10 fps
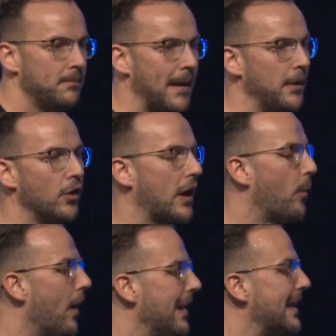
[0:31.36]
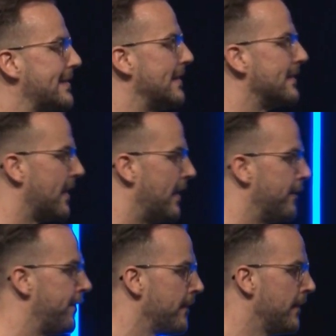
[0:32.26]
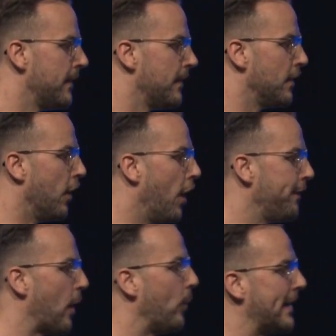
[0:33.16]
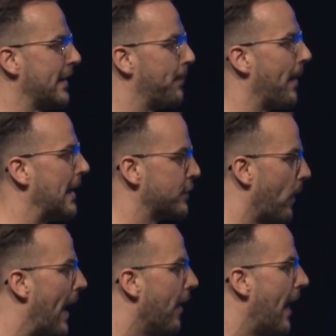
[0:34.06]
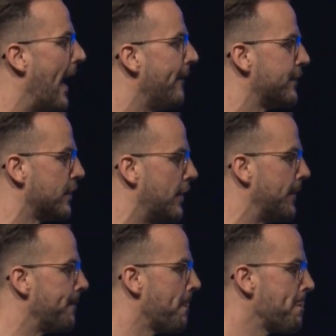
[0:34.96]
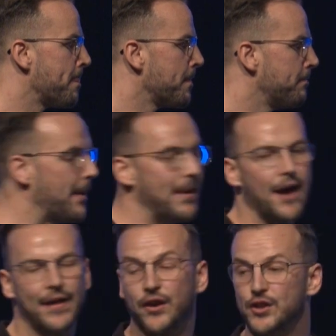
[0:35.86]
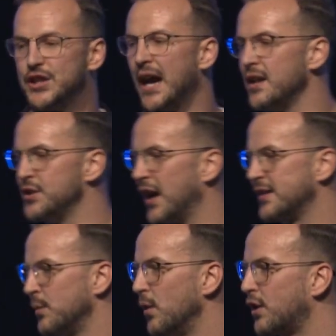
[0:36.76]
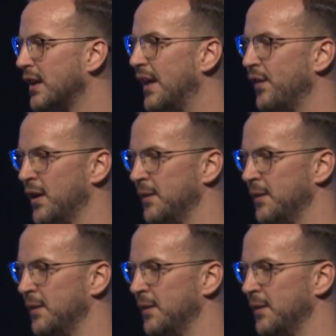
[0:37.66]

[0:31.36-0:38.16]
maybe look at what lessons they've learned that we can apply to our lives, or maybe how they could challenge us. And we're looking at